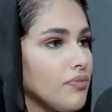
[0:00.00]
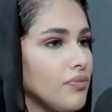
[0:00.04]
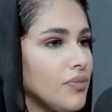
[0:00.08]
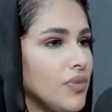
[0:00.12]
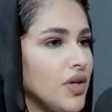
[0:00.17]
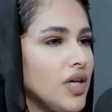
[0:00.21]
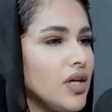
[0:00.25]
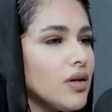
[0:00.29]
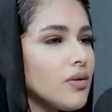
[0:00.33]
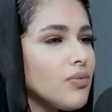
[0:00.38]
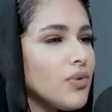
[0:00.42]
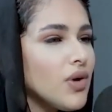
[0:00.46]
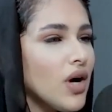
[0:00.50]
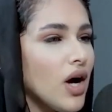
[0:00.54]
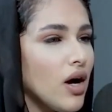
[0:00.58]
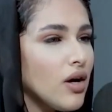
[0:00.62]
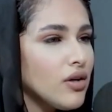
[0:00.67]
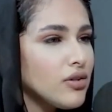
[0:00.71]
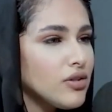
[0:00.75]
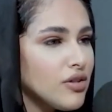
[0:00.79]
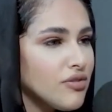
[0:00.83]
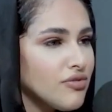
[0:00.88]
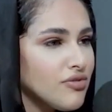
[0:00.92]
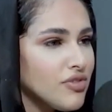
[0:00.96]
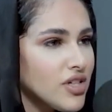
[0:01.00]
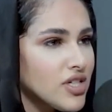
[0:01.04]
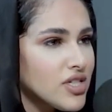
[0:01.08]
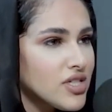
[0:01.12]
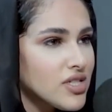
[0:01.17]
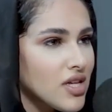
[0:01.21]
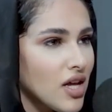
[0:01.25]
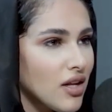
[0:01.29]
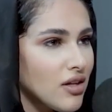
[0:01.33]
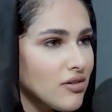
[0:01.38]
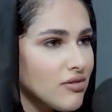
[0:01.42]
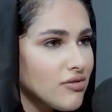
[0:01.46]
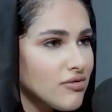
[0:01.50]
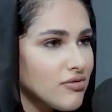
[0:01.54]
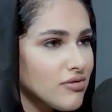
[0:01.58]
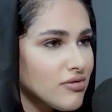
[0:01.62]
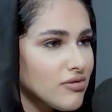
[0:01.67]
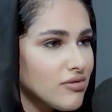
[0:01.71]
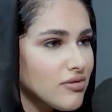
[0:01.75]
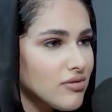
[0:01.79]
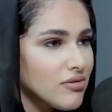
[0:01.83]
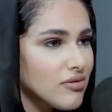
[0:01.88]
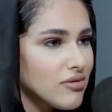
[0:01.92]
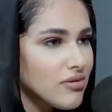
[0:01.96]
Being proud of yourself,
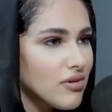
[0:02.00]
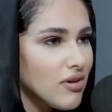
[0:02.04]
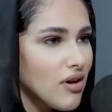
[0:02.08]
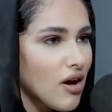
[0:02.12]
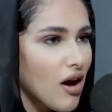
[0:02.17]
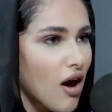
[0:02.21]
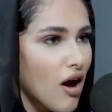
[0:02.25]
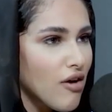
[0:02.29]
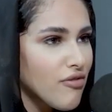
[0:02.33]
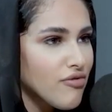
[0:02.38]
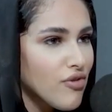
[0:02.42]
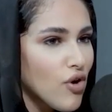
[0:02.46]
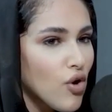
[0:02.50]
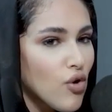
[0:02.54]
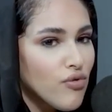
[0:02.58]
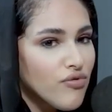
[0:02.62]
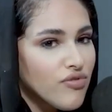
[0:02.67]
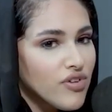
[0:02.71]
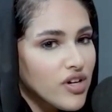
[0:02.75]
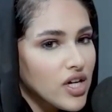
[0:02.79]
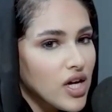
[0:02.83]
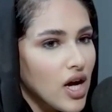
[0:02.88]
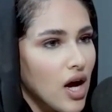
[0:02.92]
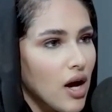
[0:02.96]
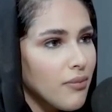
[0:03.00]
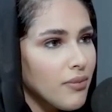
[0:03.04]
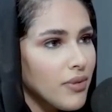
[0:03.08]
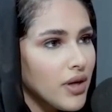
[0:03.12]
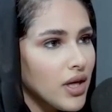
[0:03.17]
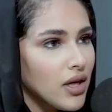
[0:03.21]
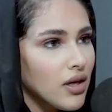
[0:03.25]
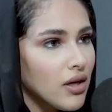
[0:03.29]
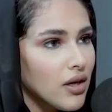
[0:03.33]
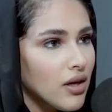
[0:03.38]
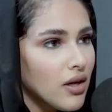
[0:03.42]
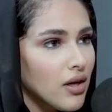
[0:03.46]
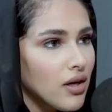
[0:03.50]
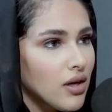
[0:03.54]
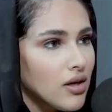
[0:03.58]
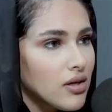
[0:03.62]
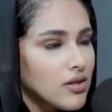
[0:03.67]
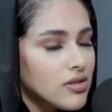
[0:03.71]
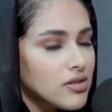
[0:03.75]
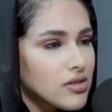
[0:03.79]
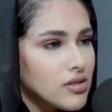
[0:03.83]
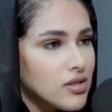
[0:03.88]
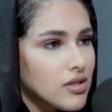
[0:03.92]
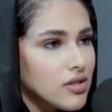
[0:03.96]
of overcoming
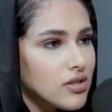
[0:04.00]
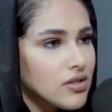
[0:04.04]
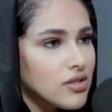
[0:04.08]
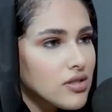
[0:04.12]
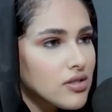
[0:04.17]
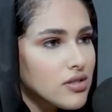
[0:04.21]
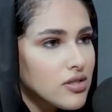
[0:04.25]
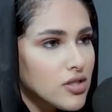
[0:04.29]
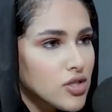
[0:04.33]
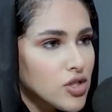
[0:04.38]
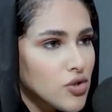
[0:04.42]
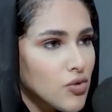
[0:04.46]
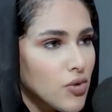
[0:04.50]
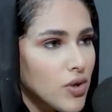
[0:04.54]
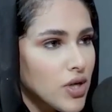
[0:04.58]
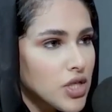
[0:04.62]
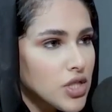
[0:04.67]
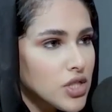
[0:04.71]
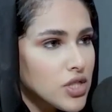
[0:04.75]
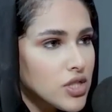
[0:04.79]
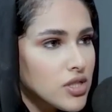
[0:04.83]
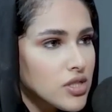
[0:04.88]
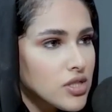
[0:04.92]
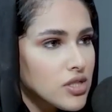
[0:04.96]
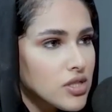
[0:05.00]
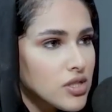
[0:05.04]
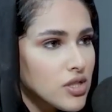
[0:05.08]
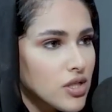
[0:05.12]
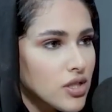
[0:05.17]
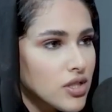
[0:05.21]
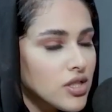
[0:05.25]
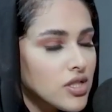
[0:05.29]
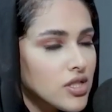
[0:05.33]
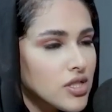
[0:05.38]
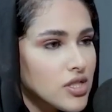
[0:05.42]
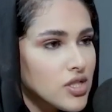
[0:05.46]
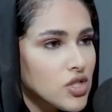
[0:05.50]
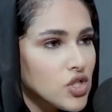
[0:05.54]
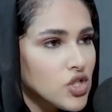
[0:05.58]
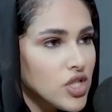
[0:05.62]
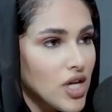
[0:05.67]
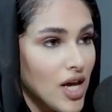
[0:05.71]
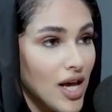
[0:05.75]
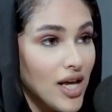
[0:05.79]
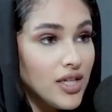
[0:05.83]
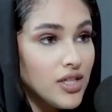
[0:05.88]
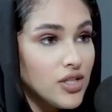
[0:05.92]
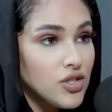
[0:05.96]
certain situations, certain
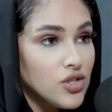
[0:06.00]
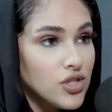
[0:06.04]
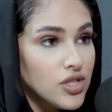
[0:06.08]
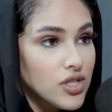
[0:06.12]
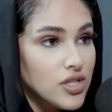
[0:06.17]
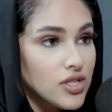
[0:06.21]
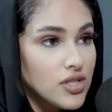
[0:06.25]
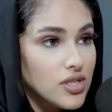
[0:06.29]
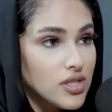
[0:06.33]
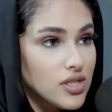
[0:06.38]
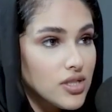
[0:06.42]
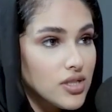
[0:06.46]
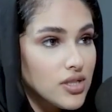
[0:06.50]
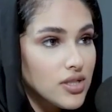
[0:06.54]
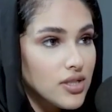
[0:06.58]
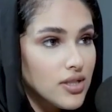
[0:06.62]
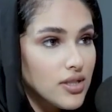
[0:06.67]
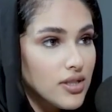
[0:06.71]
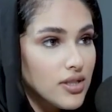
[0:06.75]
challenges.